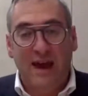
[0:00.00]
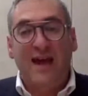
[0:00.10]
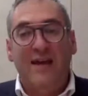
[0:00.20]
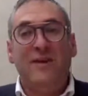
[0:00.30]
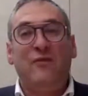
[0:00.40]

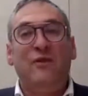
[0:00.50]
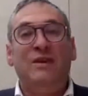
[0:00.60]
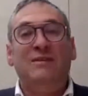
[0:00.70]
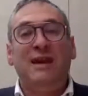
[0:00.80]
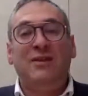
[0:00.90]
and therefore he
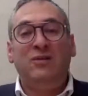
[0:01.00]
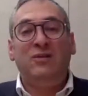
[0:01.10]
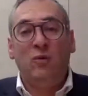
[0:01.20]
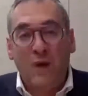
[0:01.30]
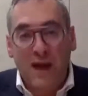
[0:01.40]
takes
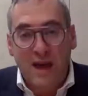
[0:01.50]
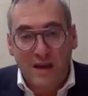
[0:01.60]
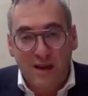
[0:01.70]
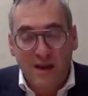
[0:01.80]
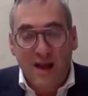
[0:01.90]

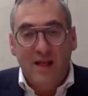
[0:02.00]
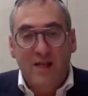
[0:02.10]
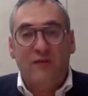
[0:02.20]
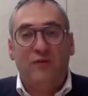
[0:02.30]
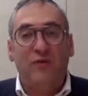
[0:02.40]
away the
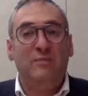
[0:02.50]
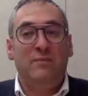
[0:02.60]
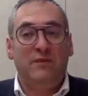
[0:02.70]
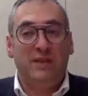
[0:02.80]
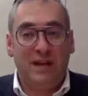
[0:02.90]
freedom
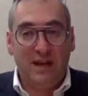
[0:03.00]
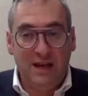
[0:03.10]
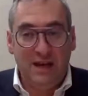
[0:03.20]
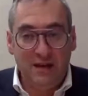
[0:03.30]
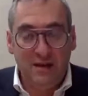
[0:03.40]
of a
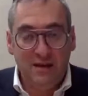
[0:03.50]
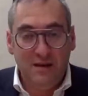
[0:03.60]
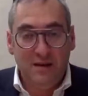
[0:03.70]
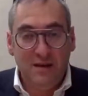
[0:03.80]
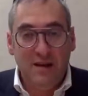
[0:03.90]
king
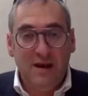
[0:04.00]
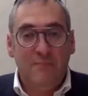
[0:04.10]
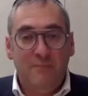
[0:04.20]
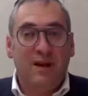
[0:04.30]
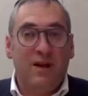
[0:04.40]

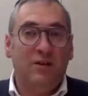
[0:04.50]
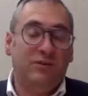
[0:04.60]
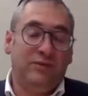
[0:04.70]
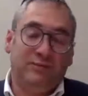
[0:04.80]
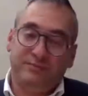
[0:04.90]

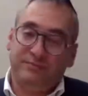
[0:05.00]
because